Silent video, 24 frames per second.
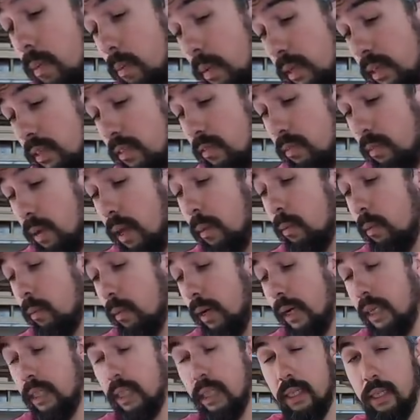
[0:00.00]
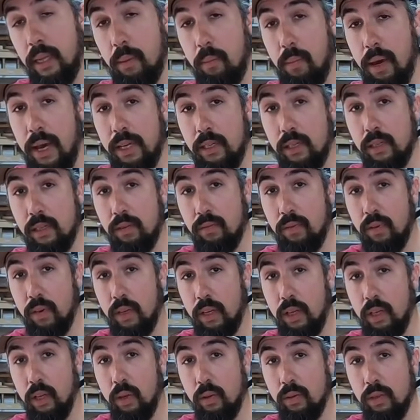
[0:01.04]
piece of maple binding that matches it
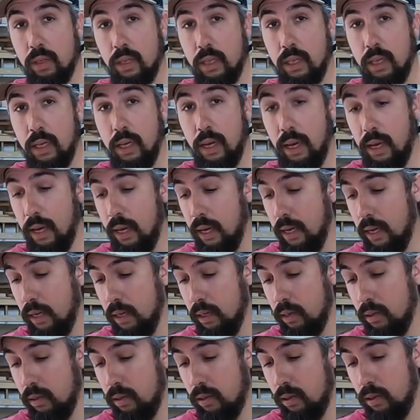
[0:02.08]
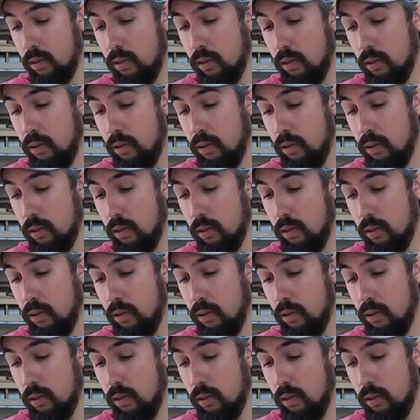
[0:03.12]
very closely and